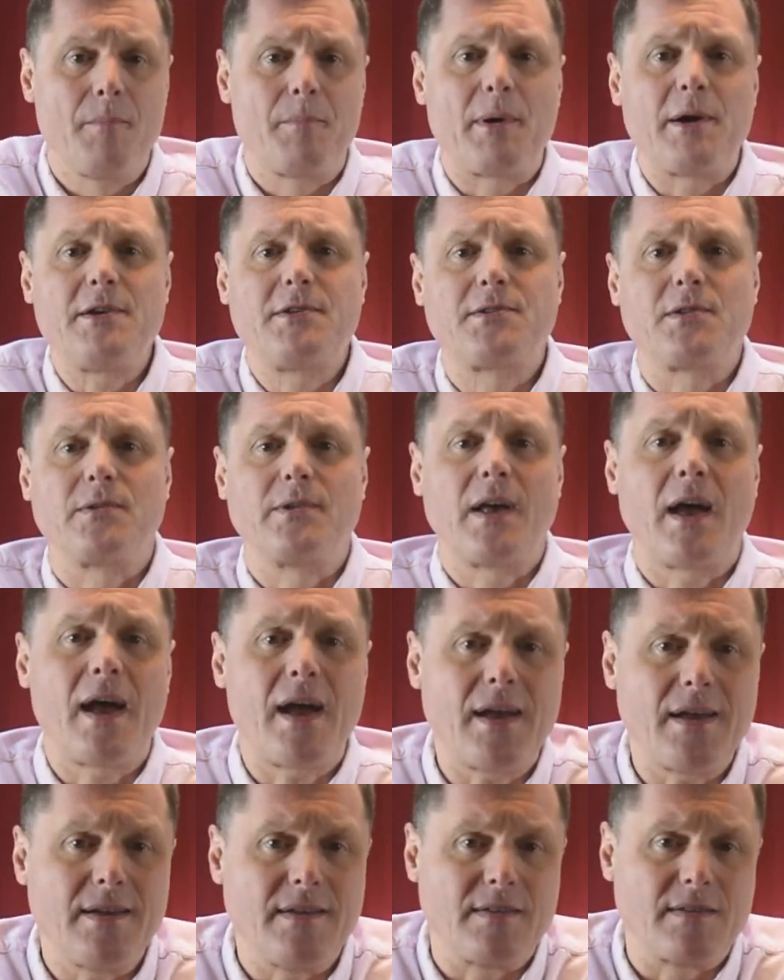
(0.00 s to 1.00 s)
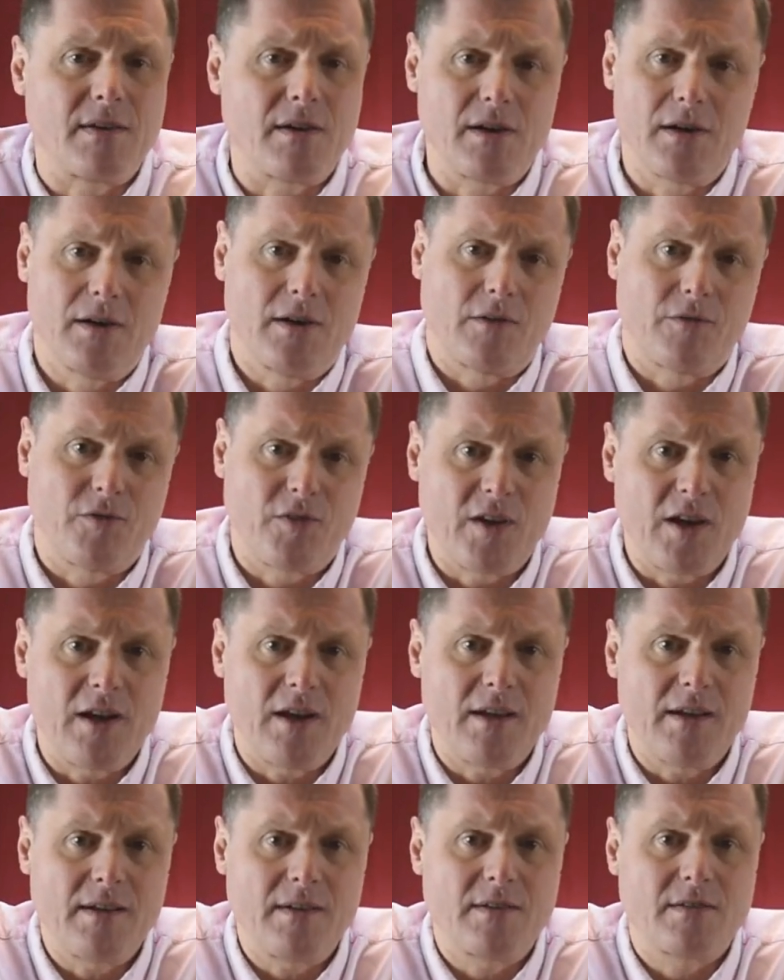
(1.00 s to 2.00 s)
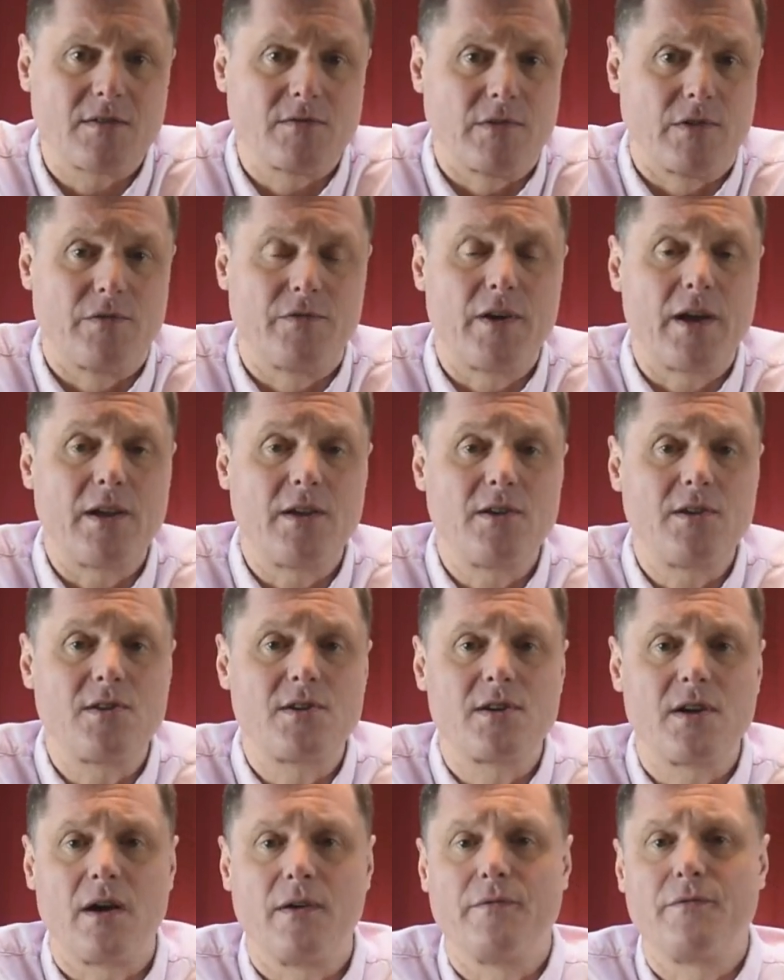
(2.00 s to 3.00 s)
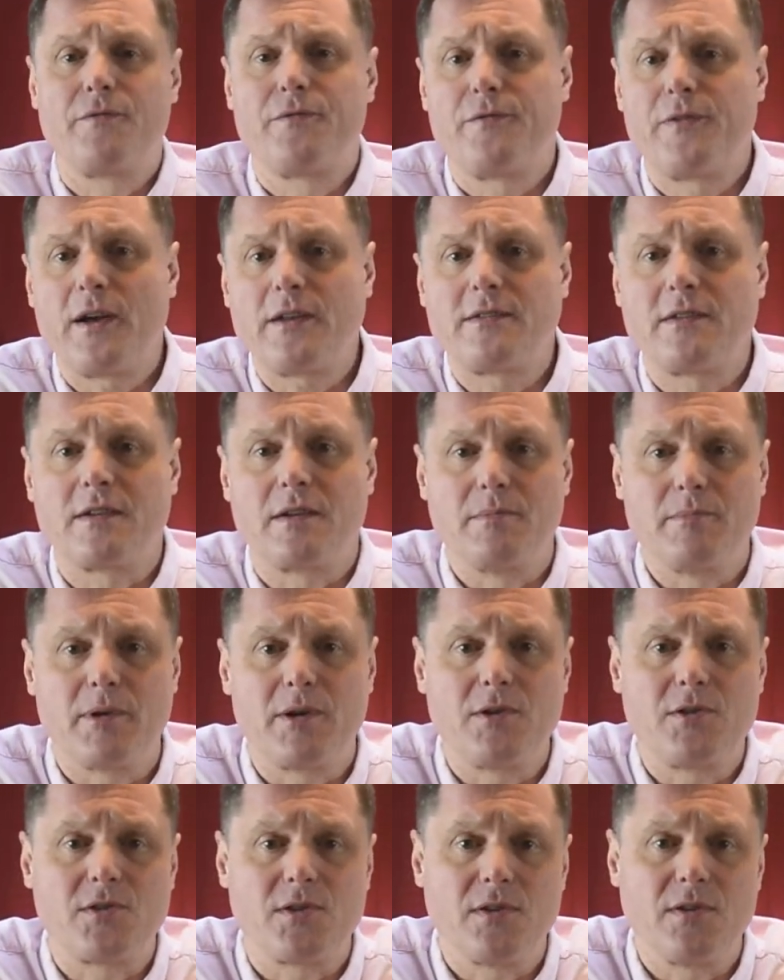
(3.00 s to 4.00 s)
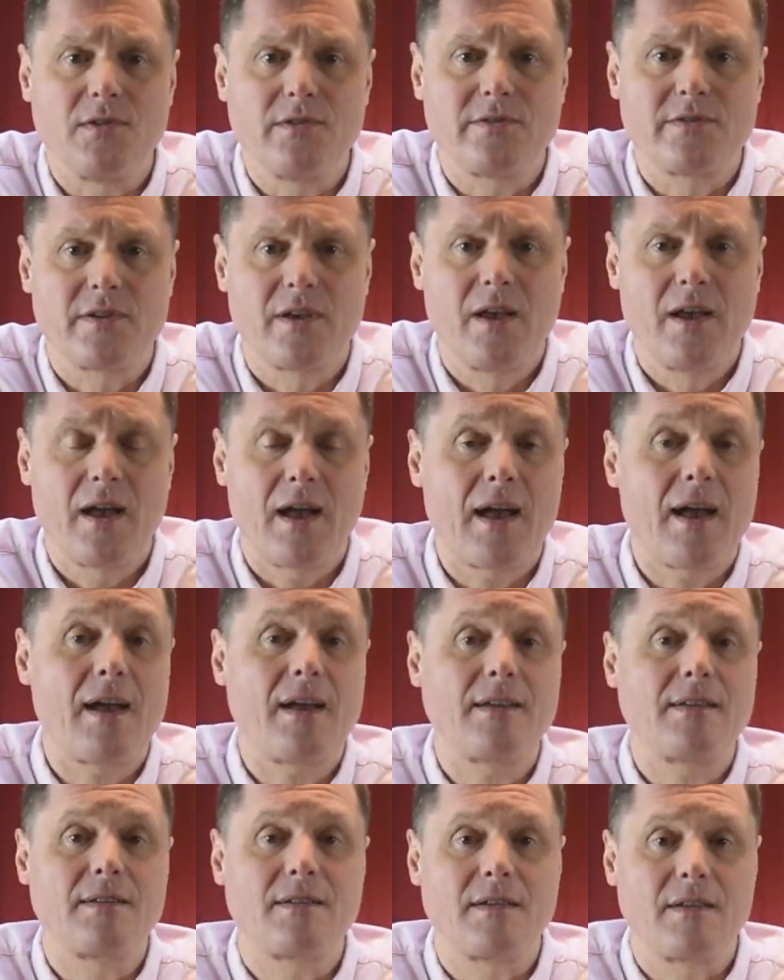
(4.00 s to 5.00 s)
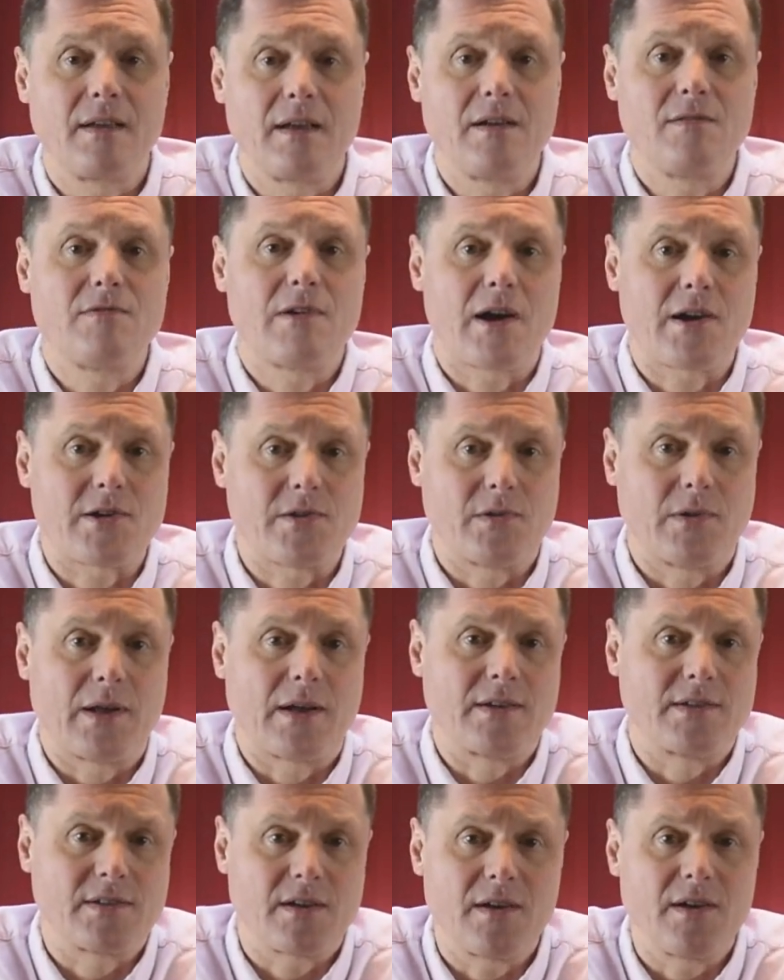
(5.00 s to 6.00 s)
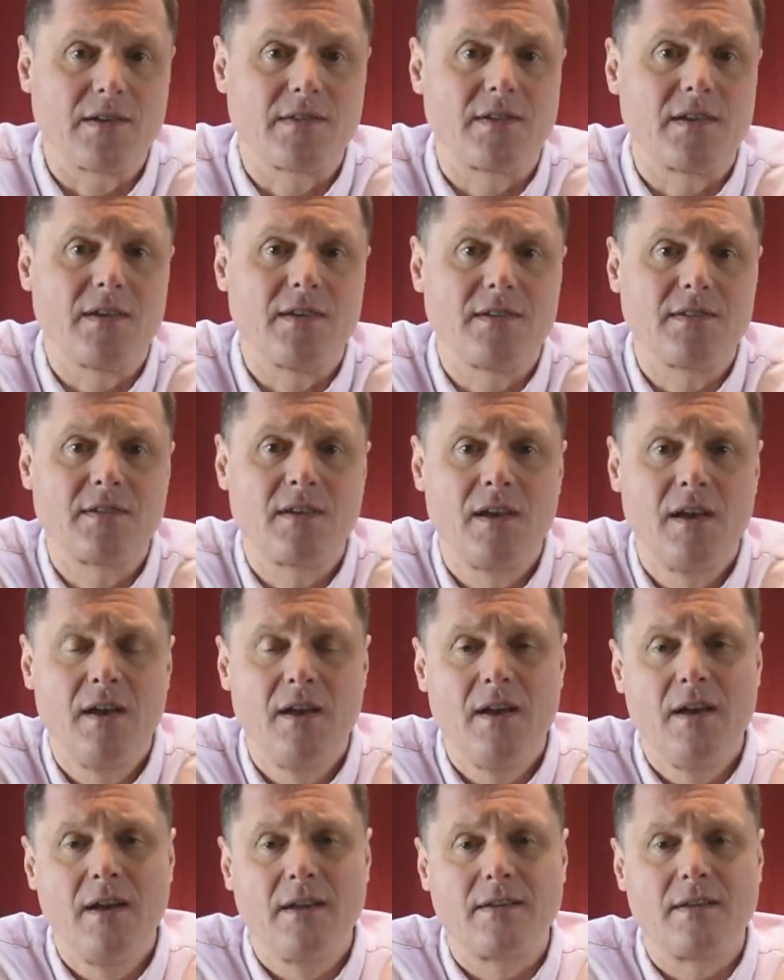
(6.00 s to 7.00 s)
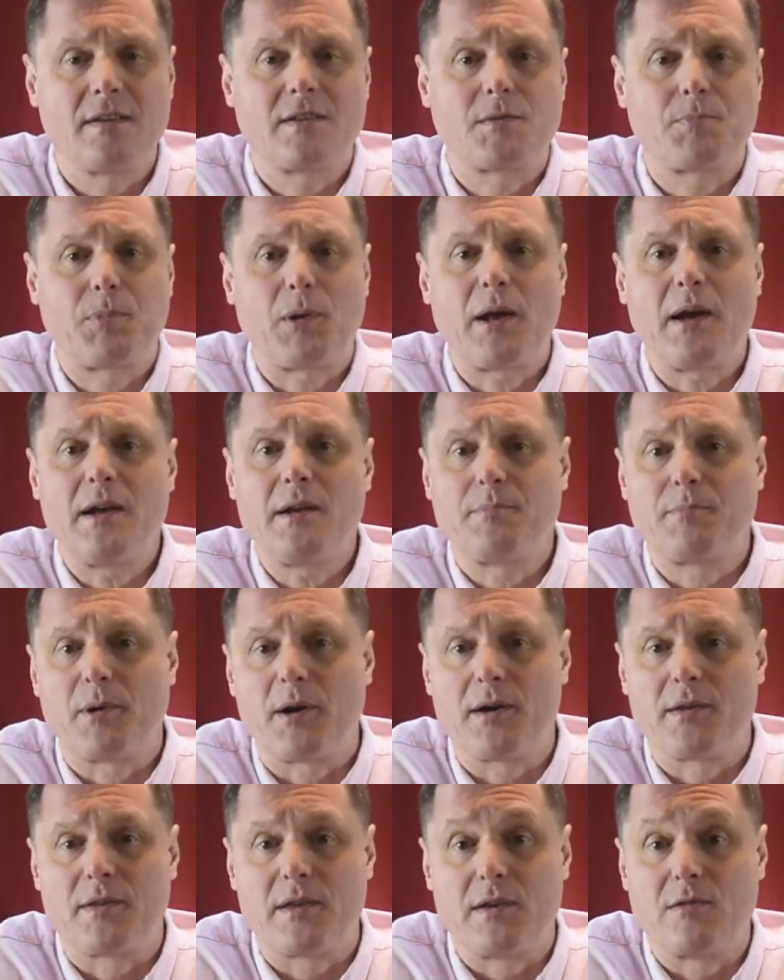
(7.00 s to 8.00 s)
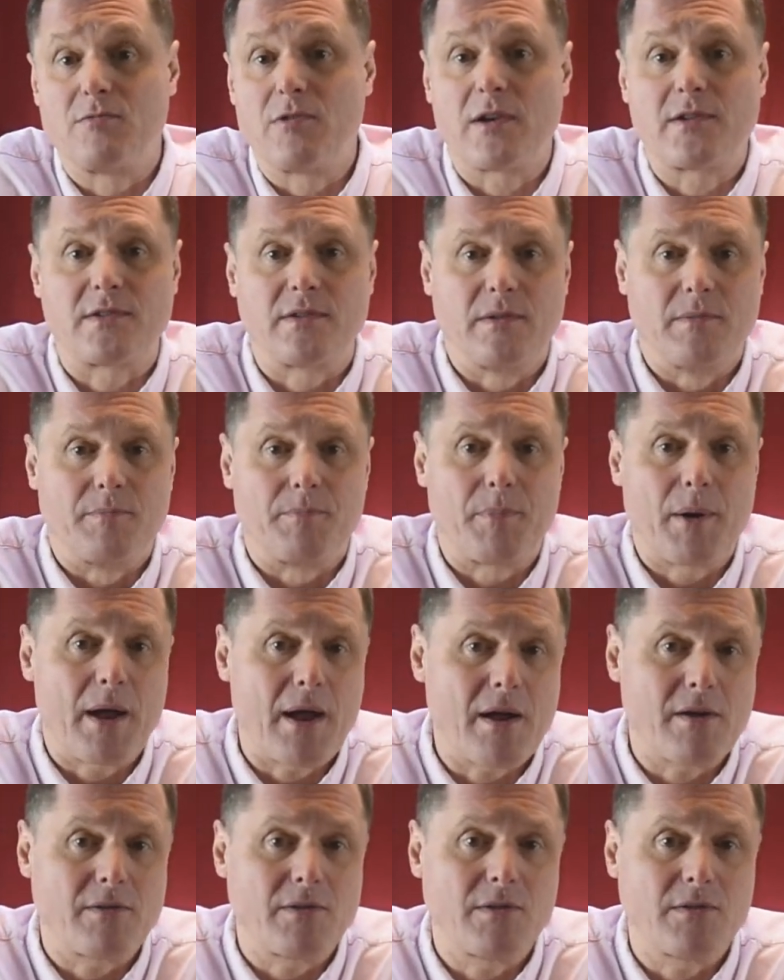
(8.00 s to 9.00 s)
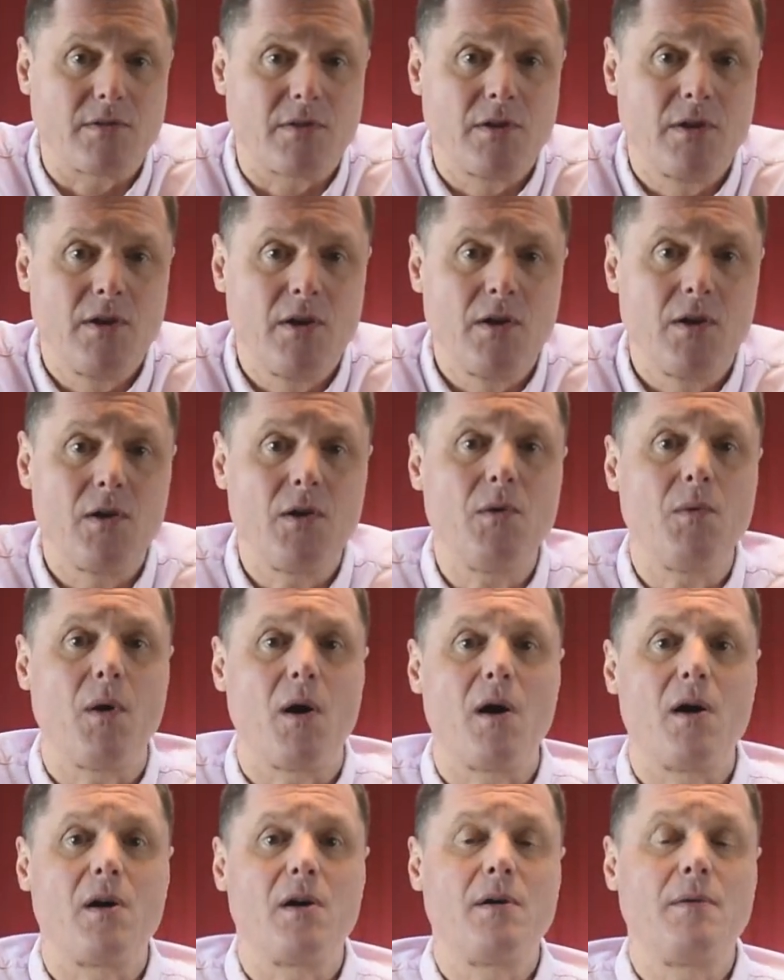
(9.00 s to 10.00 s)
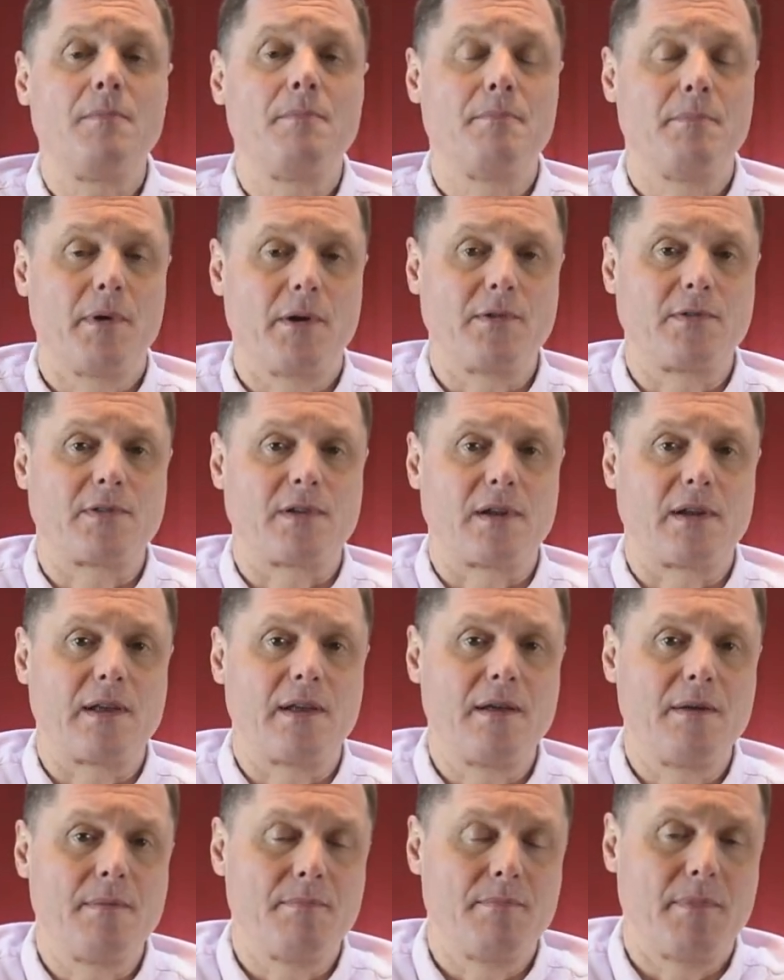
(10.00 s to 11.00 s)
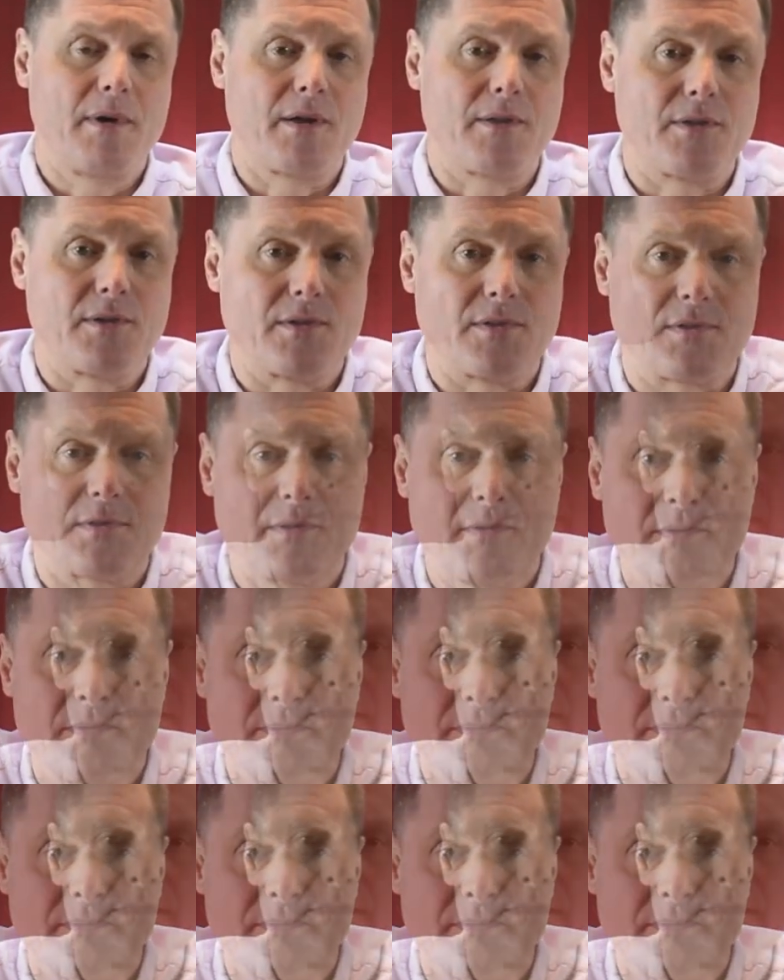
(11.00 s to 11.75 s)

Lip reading: based on hate, hurt feelings, revenge, unfettered emotions and irrational anxieties displayed by the resident parent who are mostly mothers.